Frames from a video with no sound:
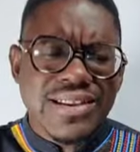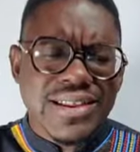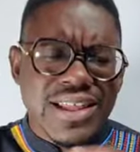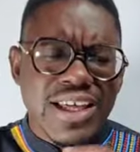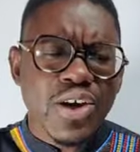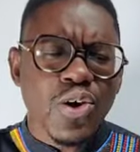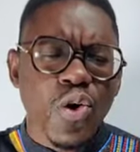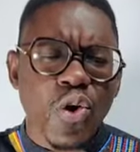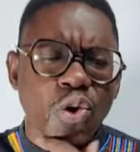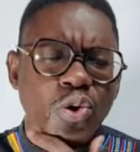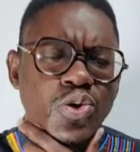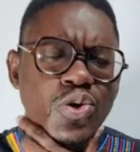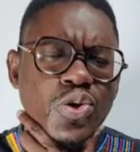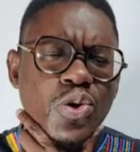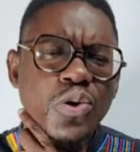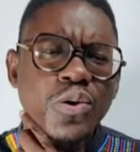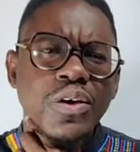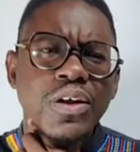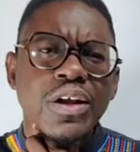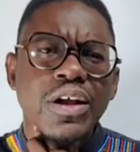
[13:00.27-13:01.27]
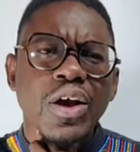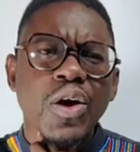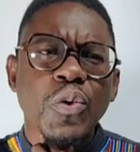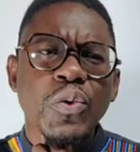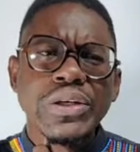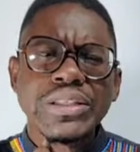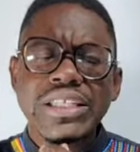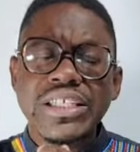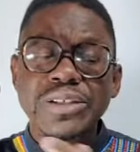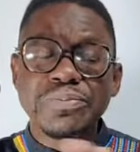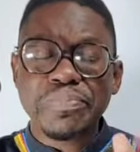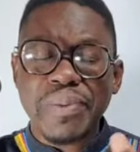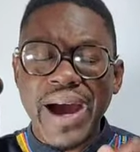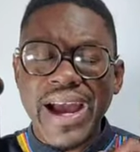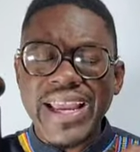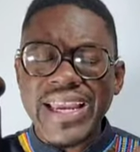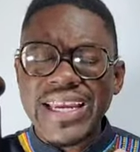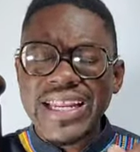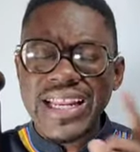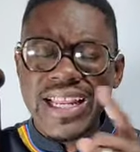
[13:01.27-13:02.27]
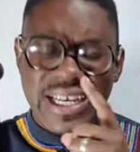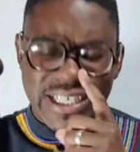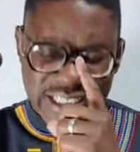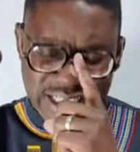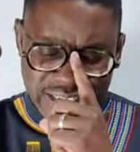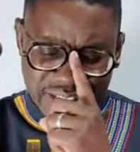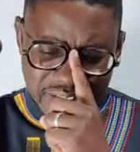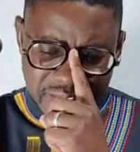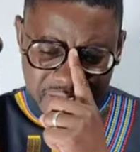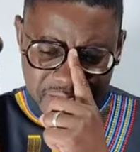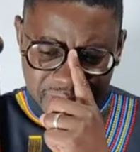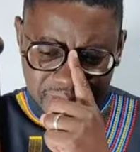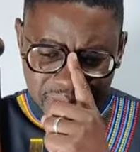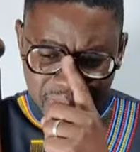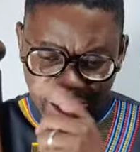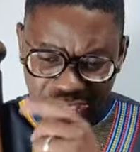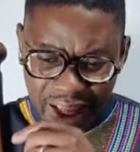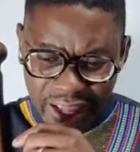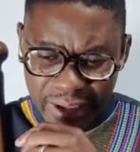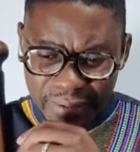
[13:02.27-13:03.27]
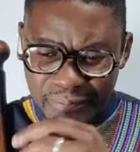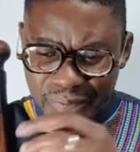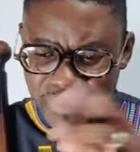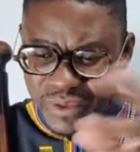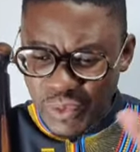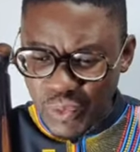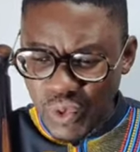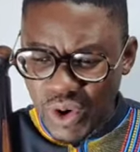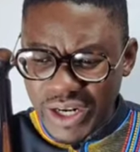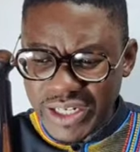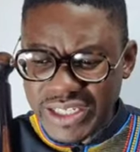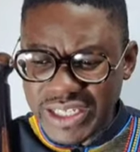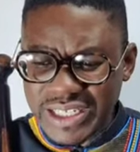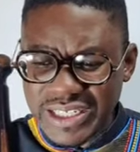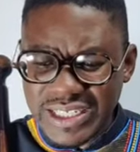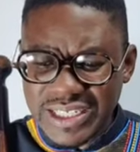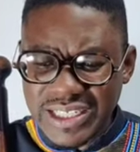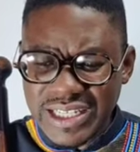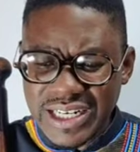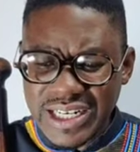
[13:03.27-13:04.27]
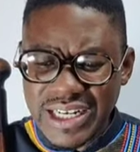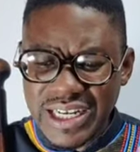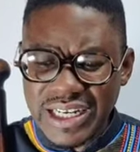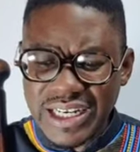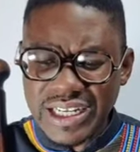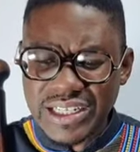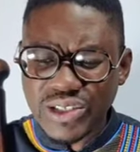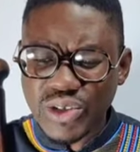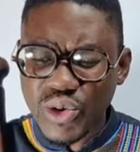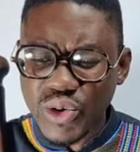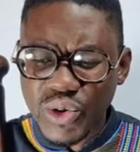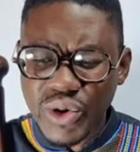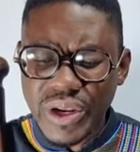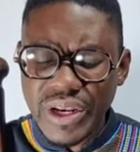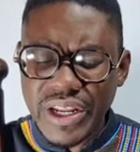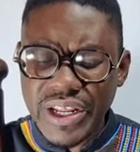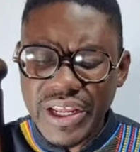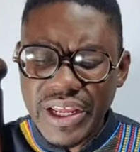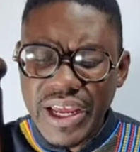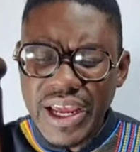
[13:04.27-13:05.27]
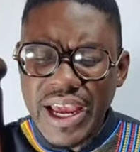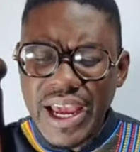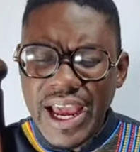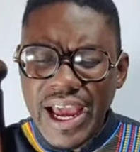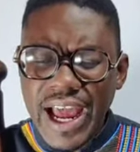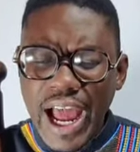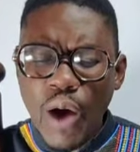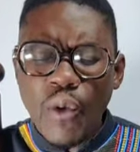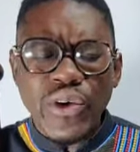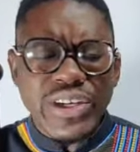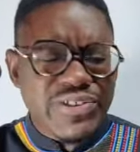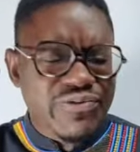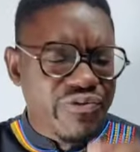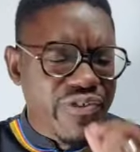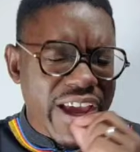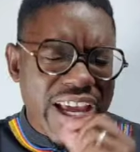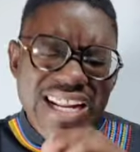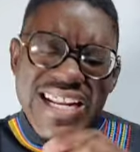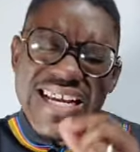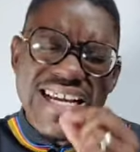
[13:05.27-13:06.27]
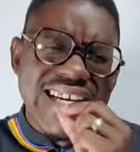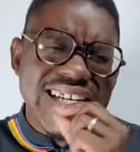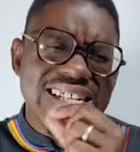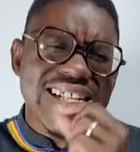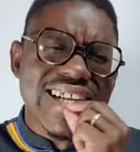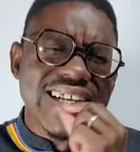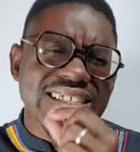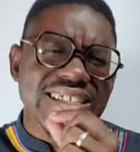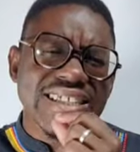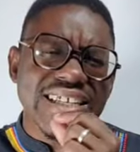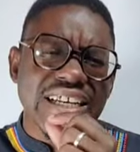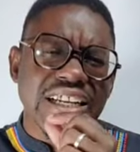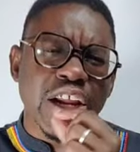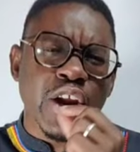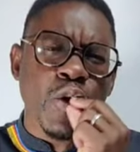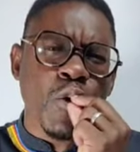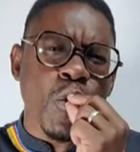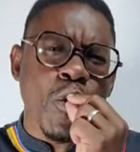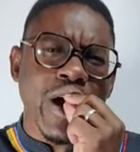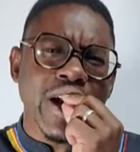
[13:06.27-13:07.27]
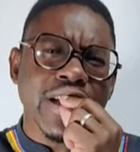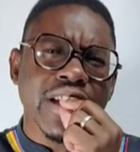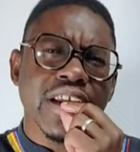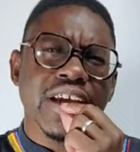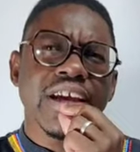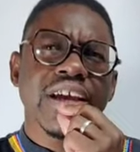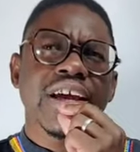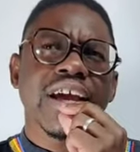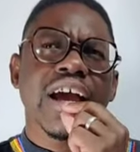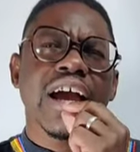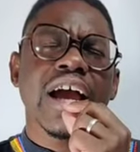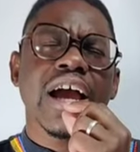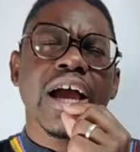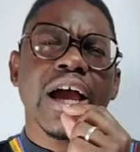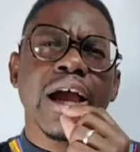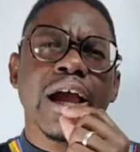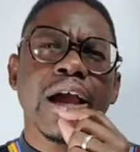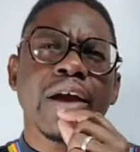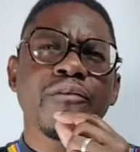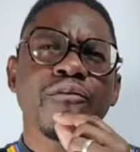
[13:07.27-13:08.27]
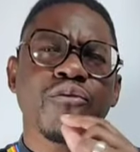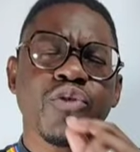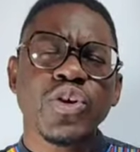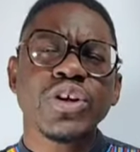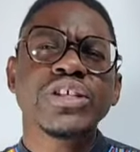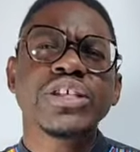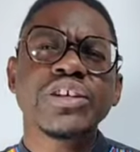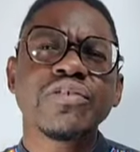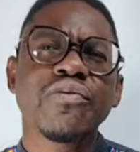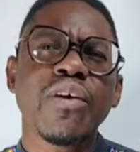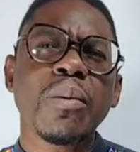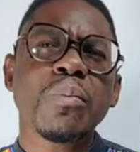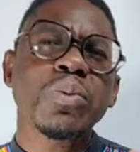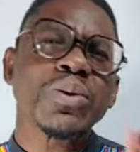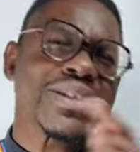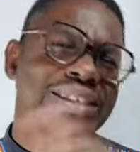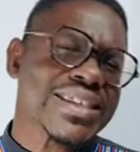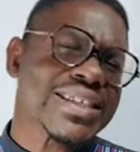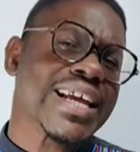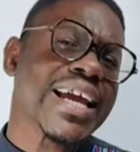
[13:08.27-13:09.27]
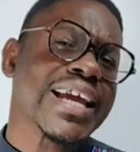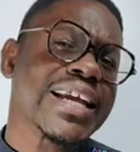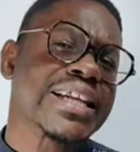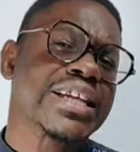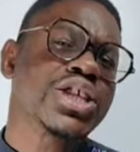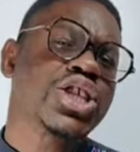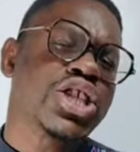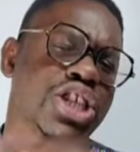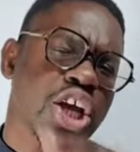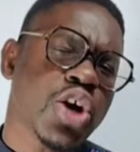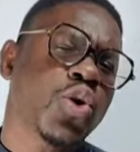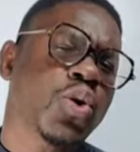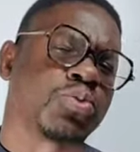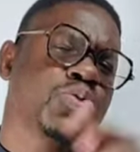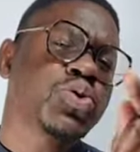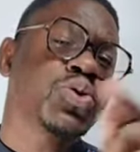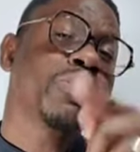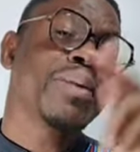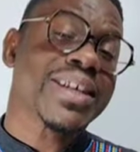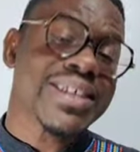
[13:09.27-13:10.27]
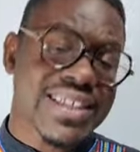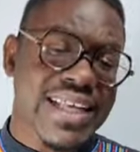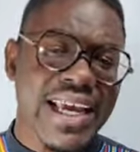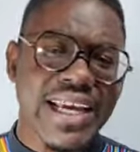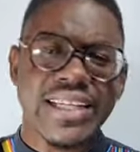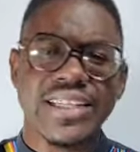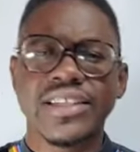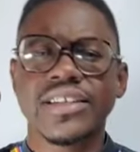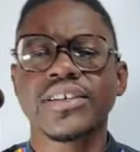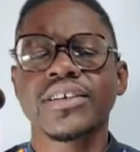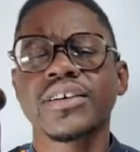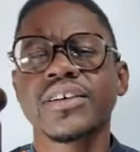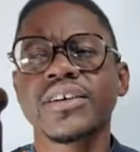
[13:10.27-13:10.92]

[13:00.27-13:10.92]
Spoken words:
thing also with these by-elections, 133 and Ethekwini, I was very interested in what Floyd Shivambu said, Jacob Zuma said.